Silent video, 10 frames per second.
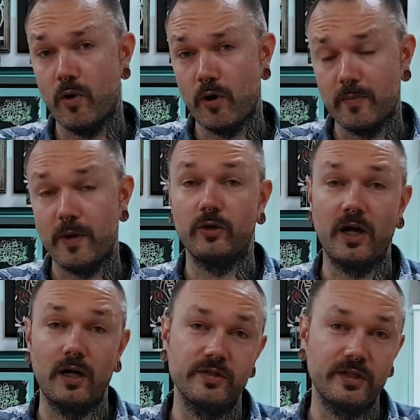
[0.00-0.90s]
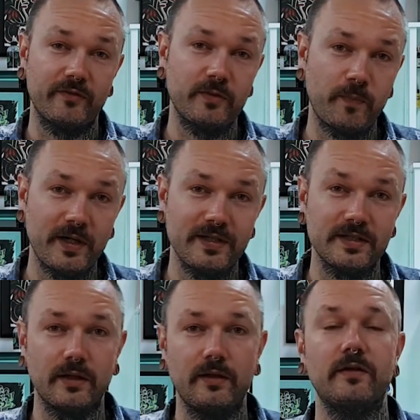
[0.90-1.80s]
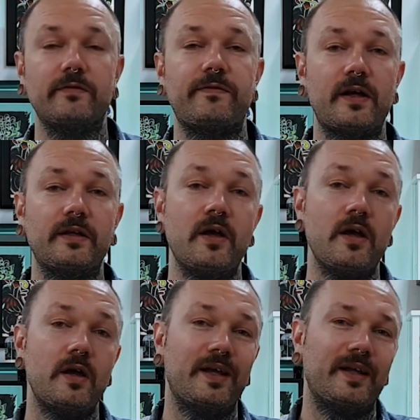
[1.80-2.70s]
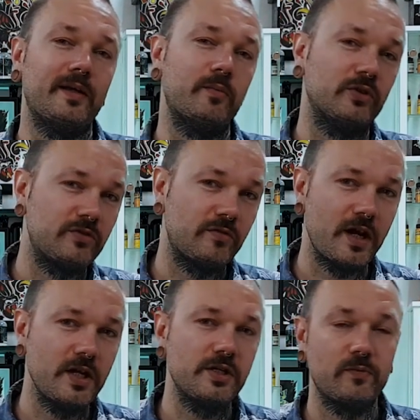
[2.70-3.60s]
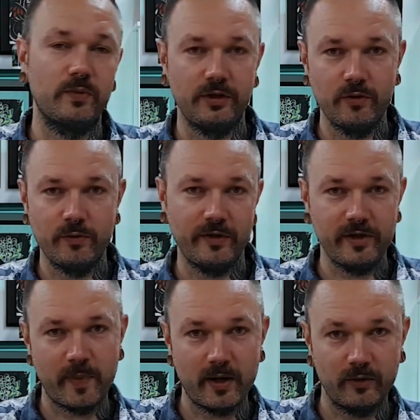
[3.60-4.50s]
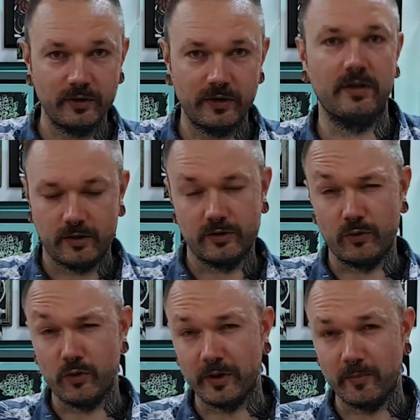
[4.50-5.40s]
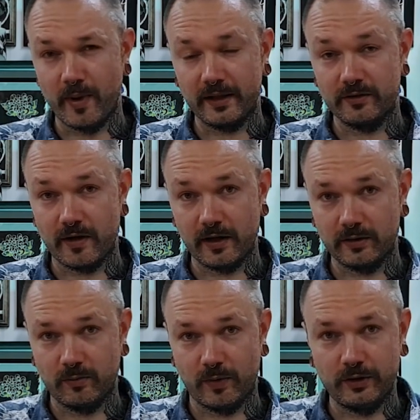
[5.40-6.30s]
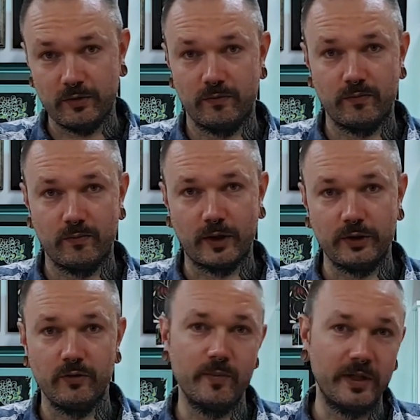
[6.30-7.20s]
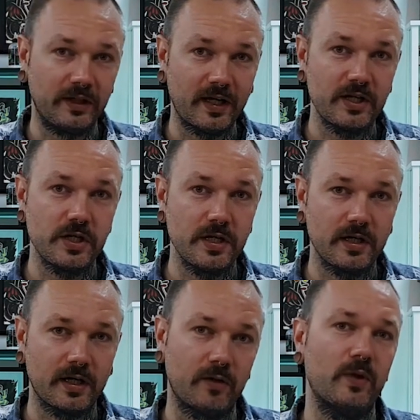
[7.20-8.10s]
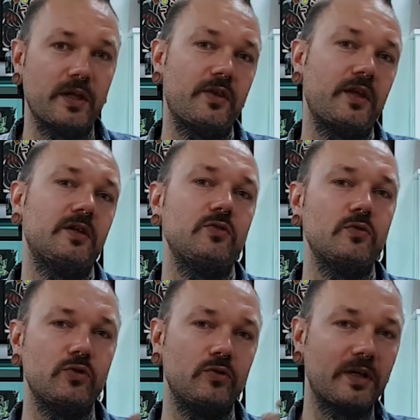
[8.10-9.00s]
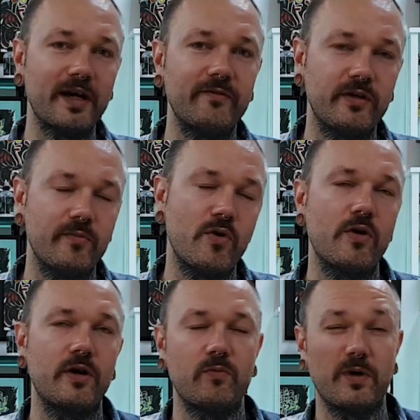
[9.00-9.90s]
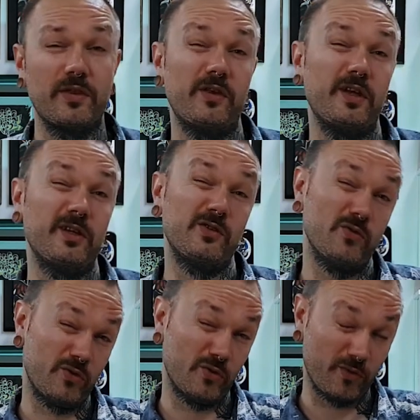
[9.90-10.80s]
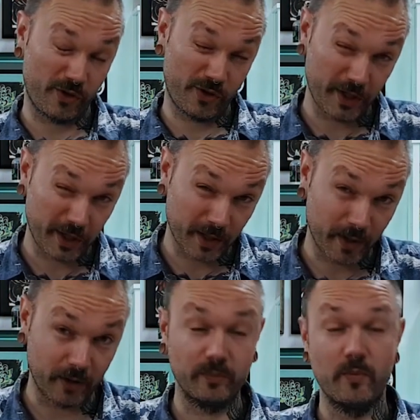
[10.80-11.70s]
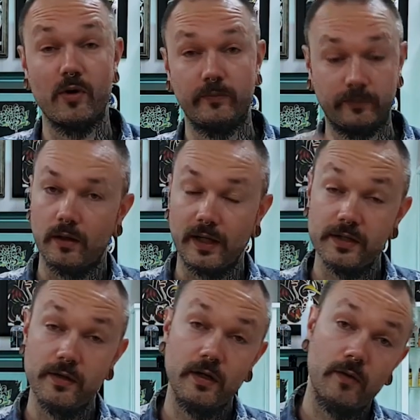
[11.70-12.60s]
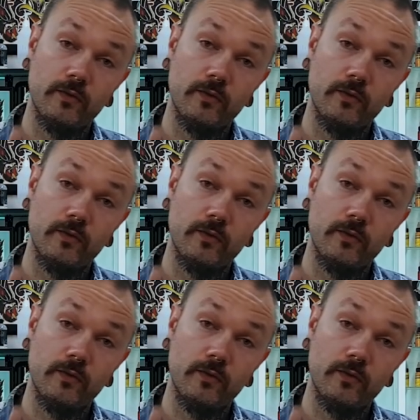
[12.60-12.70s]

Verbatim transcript: more about how stuff spreads, it's a little fun demonstration with UV powder so you can backtrack what you what you've been touching and what things you should cover more and what things you should think about more. Next thing I